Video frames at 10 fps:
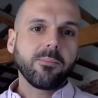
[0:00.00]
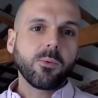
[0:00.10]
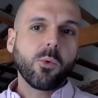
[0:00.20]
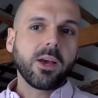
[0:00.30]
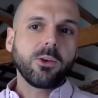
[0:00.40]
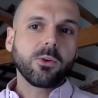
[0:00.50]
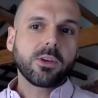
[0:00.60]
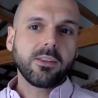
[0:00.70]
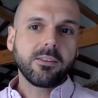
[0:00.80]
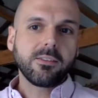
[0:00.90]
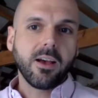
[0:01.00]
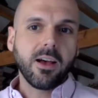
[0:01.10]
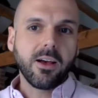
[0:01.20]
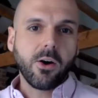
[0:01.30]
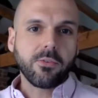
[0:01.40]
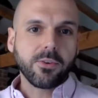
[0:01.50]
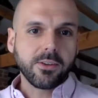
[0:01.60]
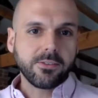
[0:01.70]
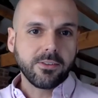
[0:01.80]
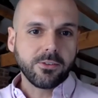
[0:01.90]
What you can offer
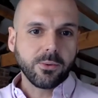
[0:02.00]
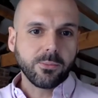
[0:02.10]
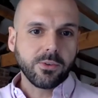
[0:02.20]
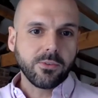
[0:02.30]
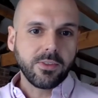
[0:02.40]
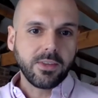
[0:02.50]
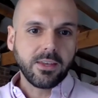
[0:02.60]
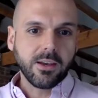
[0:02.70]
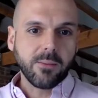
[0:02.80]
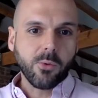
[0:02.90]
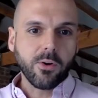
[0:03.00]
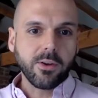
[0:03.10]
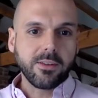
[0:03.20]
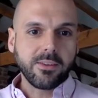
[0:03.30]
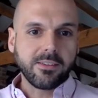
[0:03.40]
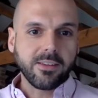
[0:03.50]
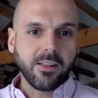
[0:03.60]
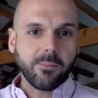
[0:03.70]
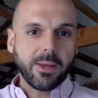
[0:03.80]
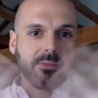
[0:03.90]
us in terms of the more in
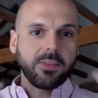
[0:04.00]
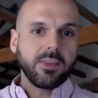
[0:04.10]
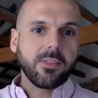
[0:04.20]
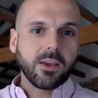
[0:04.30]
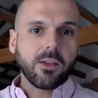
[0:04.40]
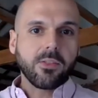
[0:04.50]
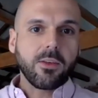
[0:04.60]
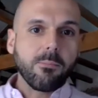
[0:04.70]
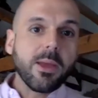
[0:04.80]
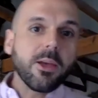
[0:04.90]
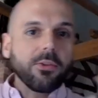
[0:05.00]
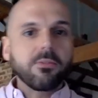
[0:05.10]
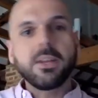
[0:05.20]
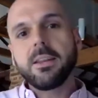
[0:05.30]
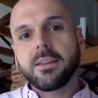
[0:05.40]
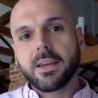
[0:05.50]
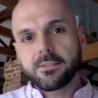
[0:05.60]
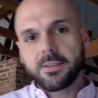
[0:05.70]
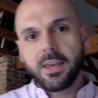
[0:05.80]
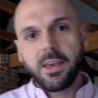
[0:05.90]
detail about the myth of an
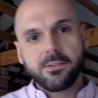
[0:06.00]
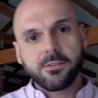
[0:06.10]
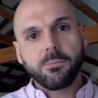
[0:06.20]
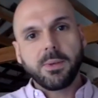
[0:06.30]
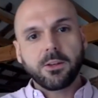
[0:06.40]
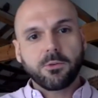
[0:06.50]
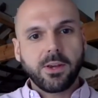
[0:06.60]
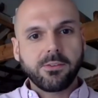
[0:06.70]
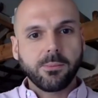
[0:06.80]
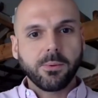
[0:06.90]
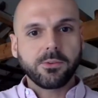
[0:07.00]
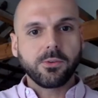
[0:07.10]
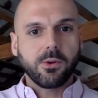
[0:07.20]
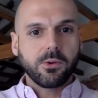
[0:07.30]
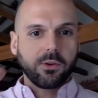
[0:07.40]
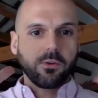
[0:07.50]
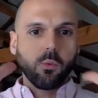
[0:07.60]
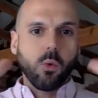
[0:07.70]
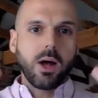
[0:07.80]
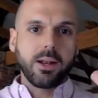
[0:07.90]
index case of being traceable to the sort of
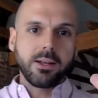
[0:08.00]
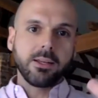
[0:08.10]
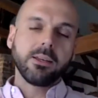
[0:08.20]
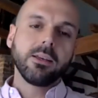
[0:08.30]
one